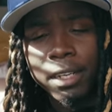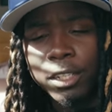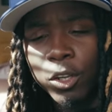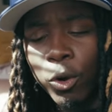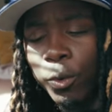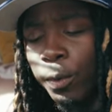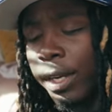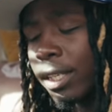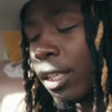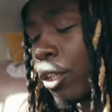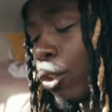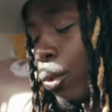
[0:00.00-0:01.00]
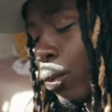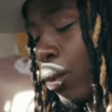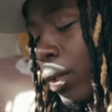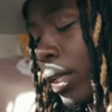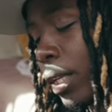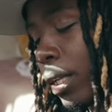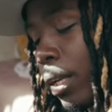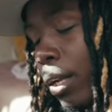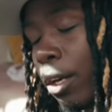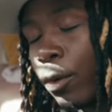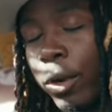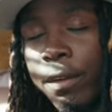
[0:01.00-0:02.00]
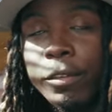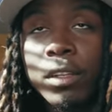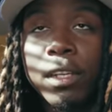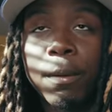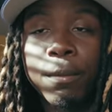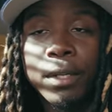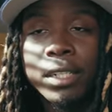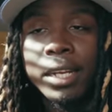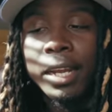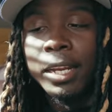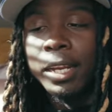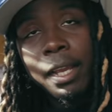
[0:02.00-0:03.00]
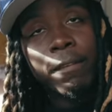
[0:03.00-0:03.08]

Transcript: It's always and truly gratefully appreciated.